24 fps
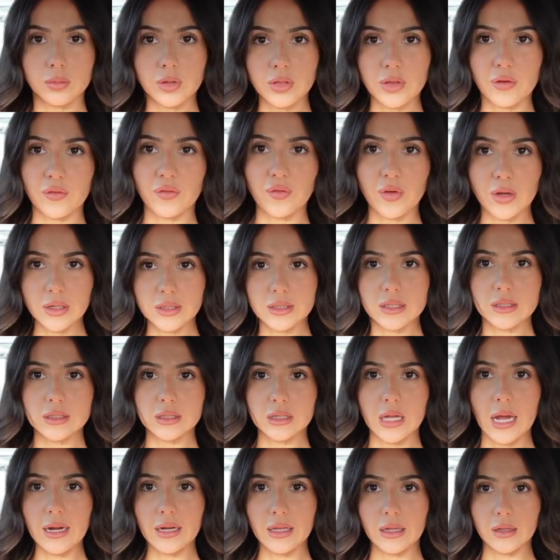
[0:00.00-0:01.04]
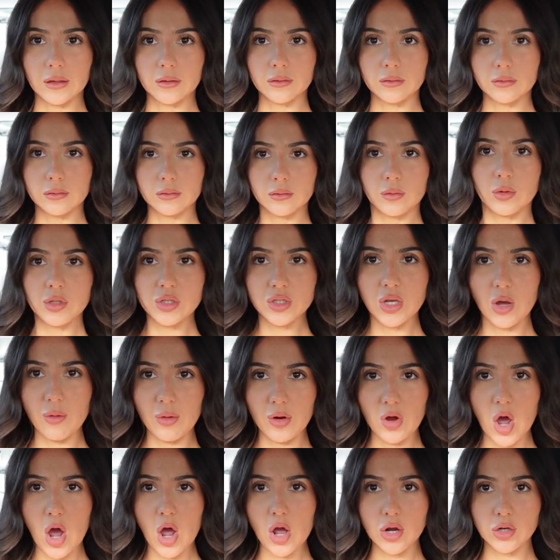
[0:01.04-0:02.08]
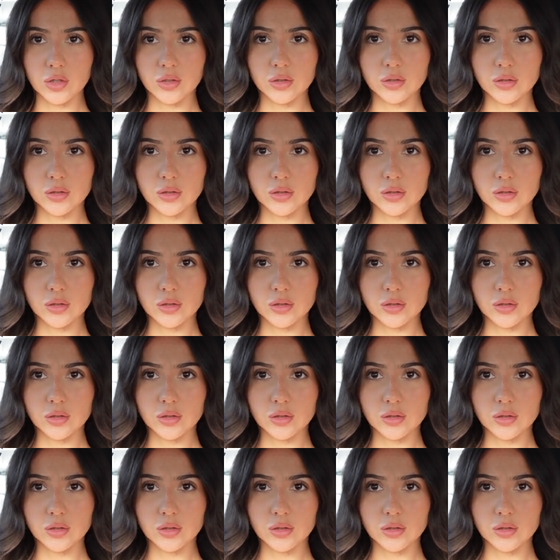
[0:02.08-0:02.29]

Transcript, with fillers: What the fuck's his lighting? What's going on?